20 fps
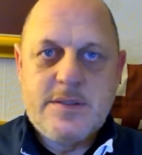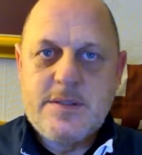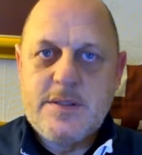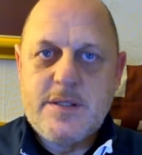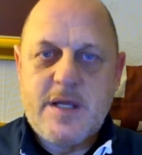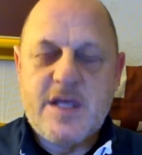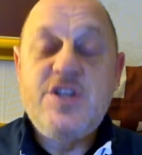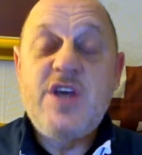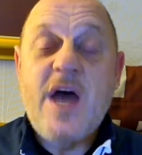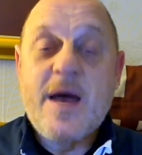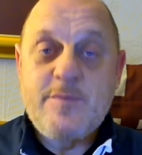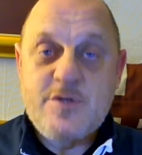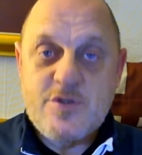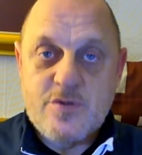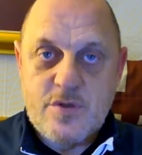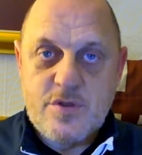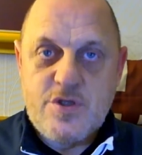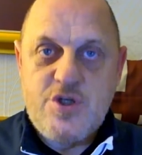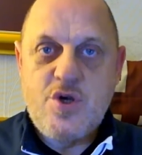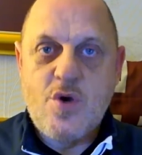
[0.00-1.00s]
is
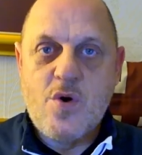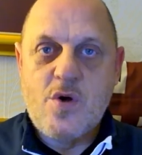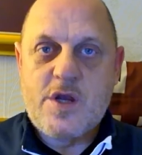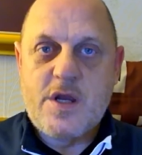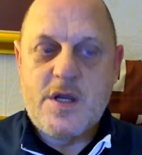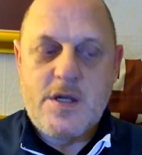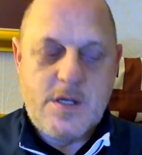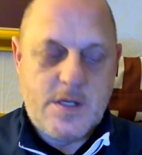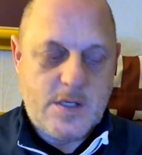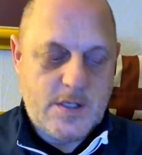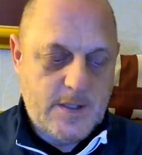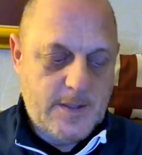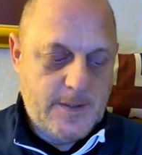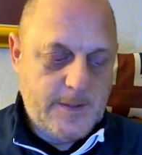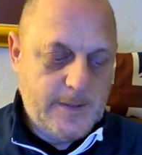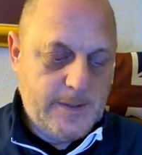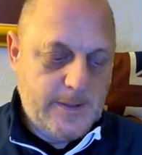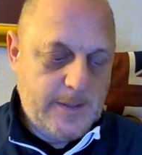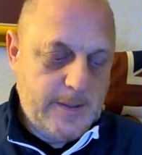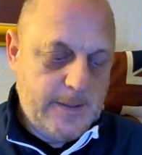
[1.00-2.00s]
absolutely shocking.
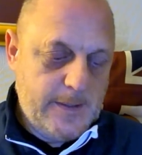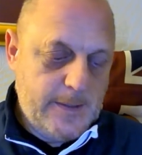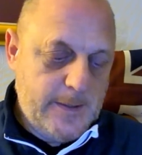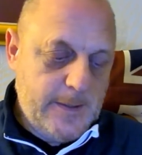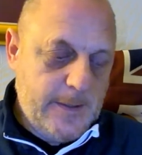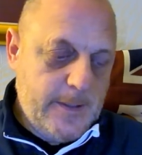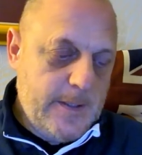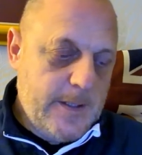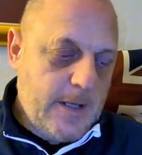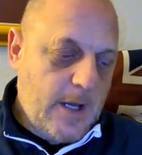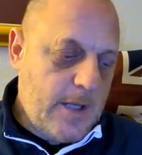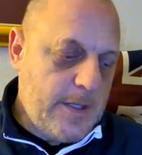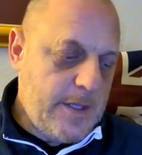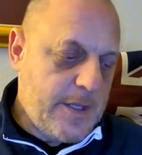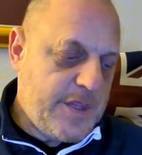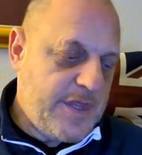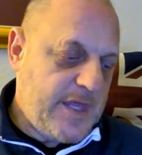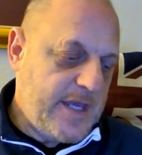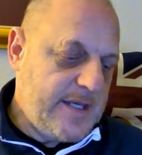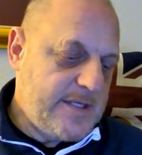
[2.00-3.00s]
Other
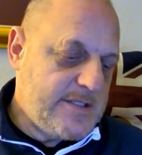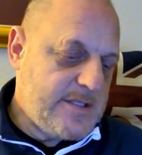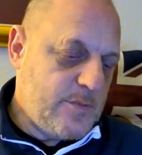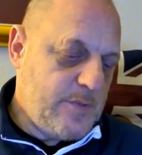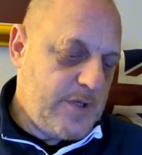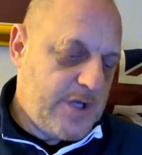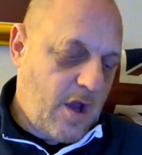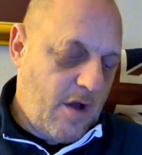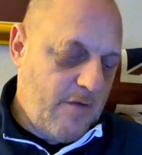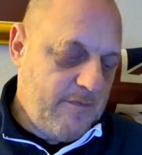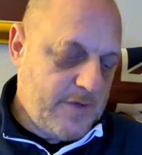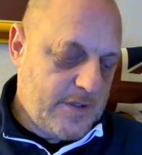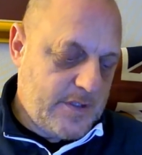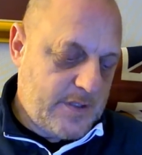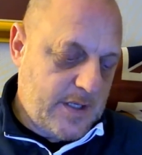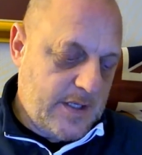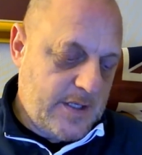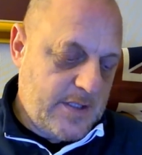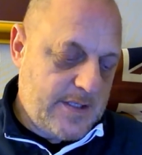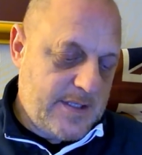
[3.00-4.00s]
things that we covered
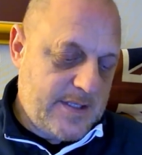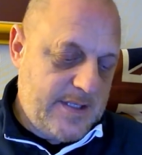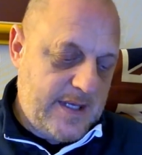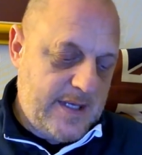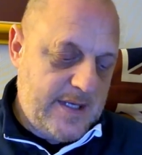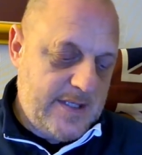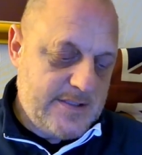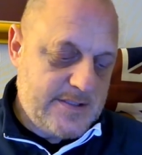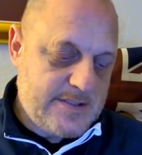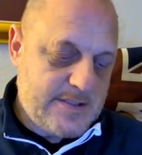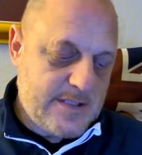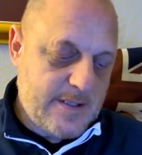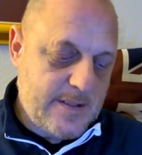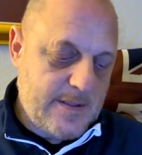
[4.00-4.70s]
in today's